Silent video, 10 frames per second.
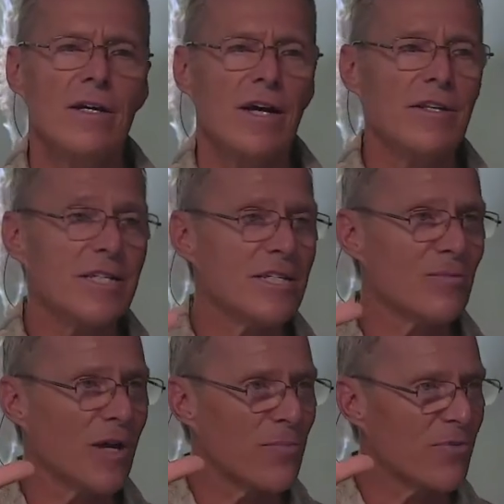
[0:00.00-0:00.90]
and this is
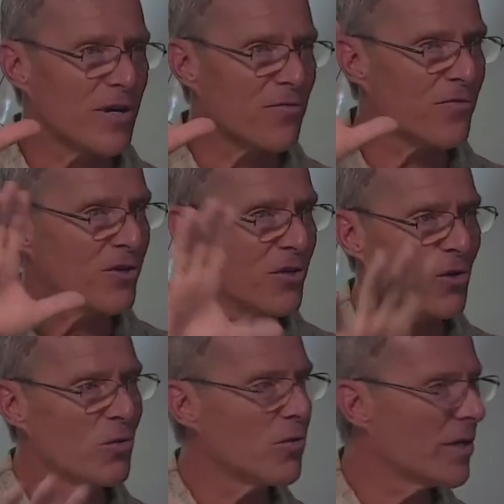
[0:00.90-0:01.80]
my prayer for
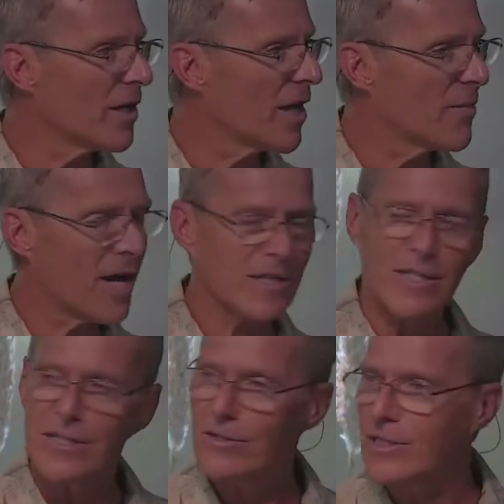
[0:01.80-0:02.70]
you, and I'm
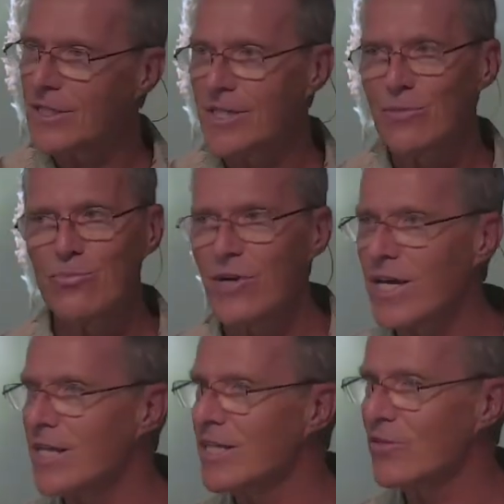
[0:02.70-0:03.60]
asking you to keep
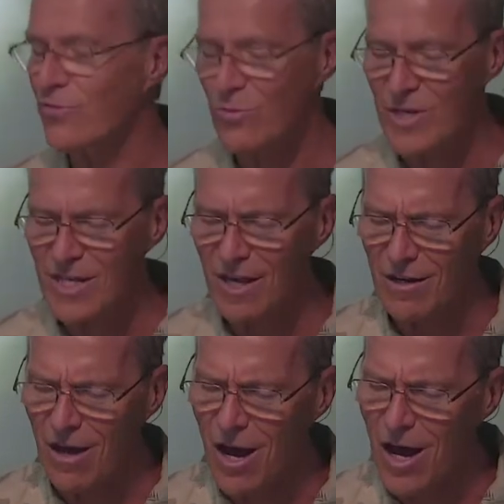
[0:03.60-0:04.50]
praying this for me, that
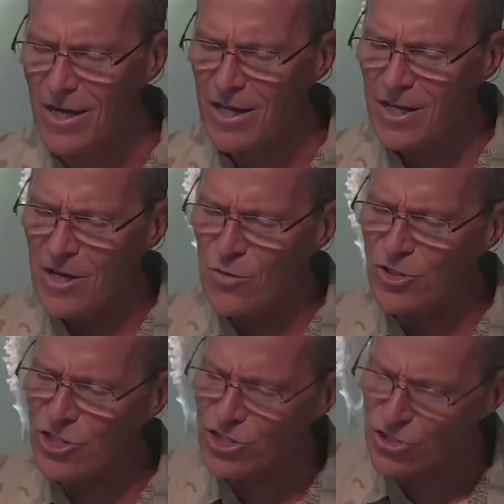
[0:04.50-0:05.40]
God would
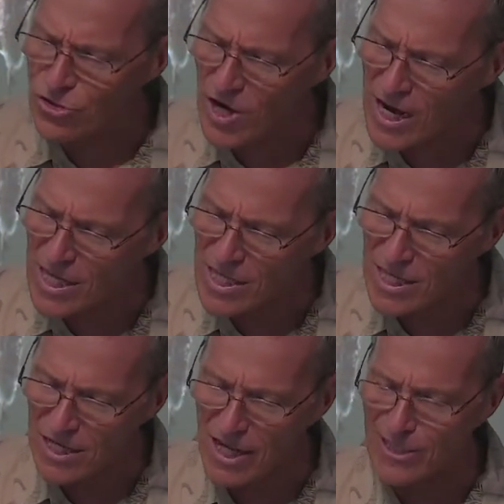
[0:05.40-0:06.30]

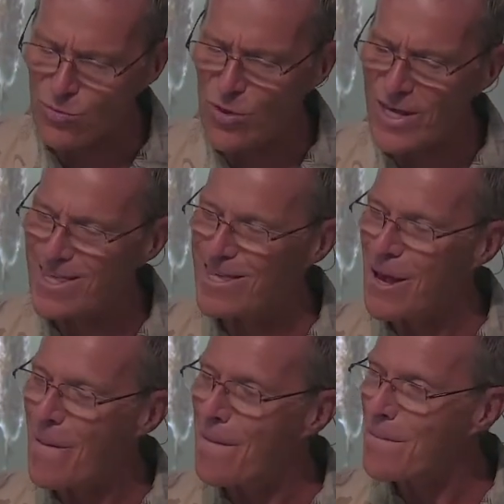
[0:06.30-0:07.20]
strengthen us with
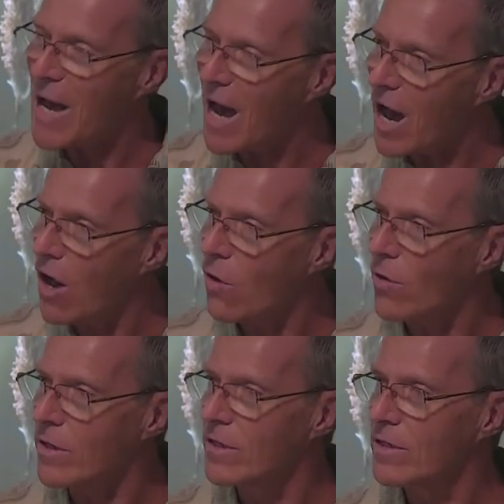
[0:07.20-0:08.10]

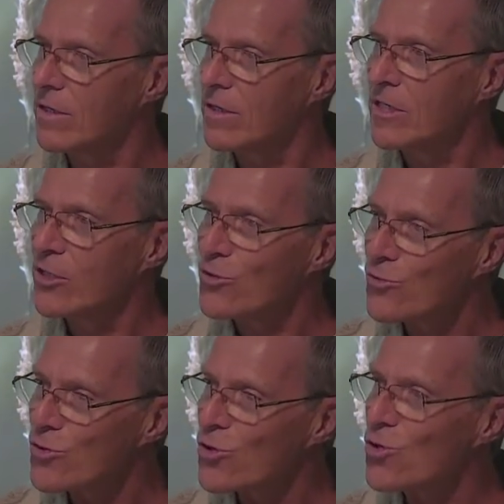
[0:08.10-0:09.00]
power
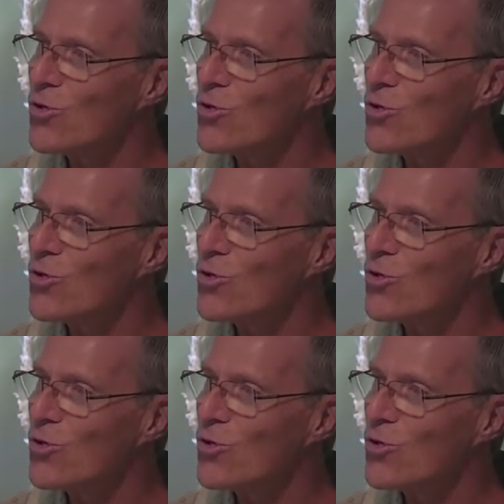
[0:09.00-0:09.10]
through